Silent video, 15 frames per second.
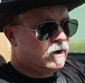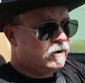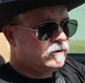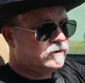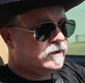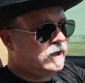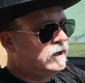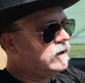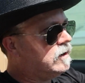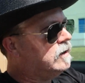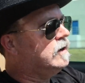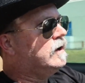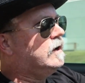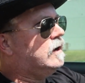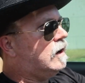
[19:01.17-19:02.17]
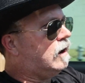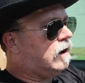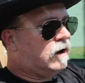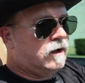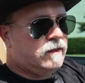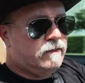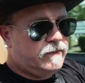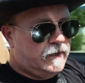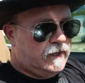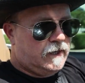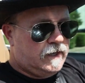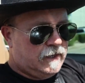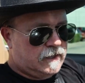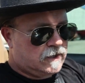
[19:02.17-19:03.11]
modes here on the